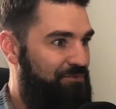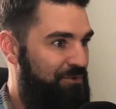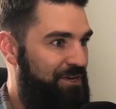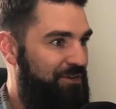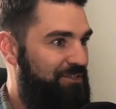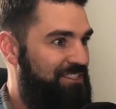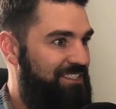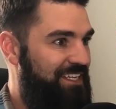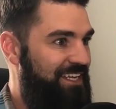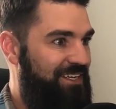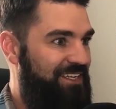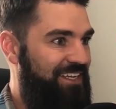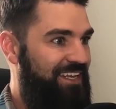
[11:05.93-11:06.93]
three year
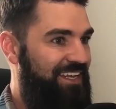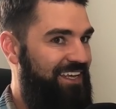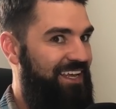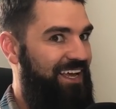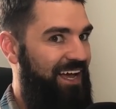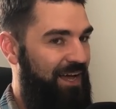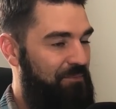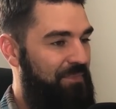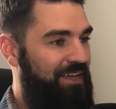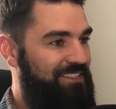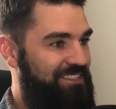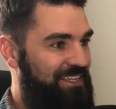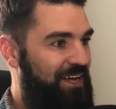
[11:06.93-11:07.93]
stint. I
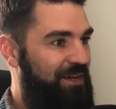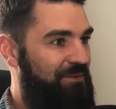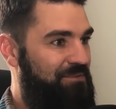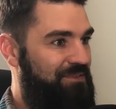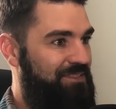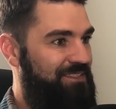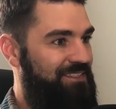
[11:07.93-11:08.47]
messed up.